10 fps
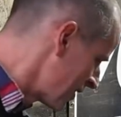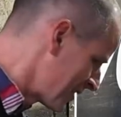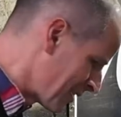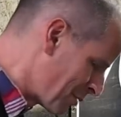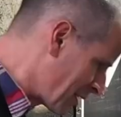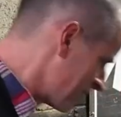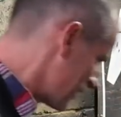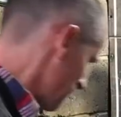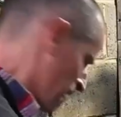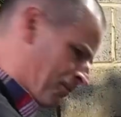this thing, because
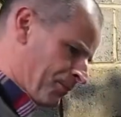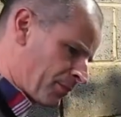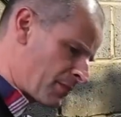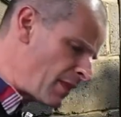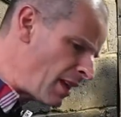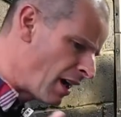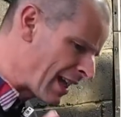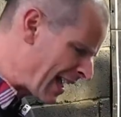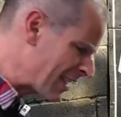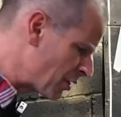I
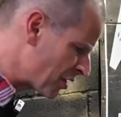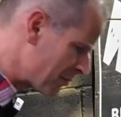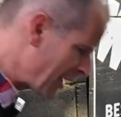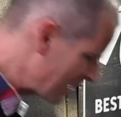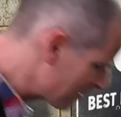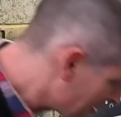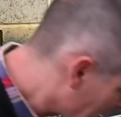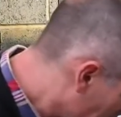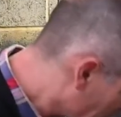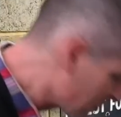had got some headers that I
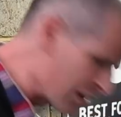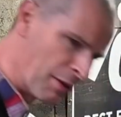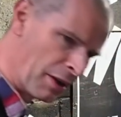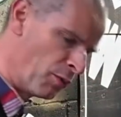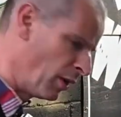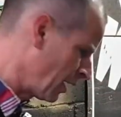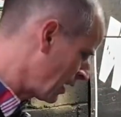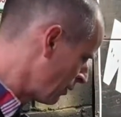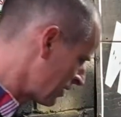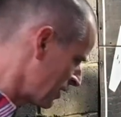got from someone a little while
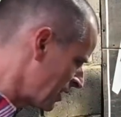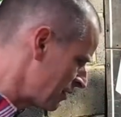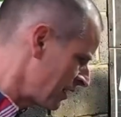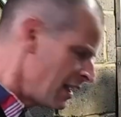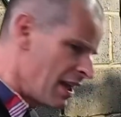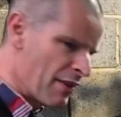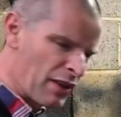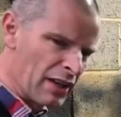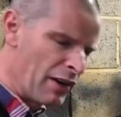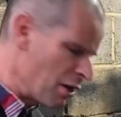ago I was going to use. They were
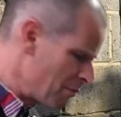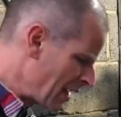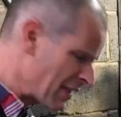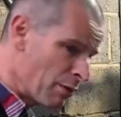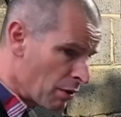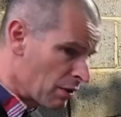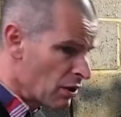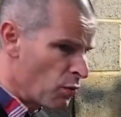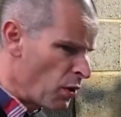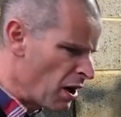kind of homemade, they were going
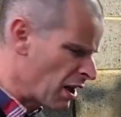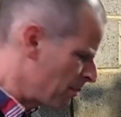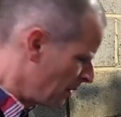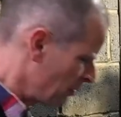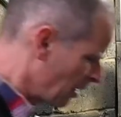to work, but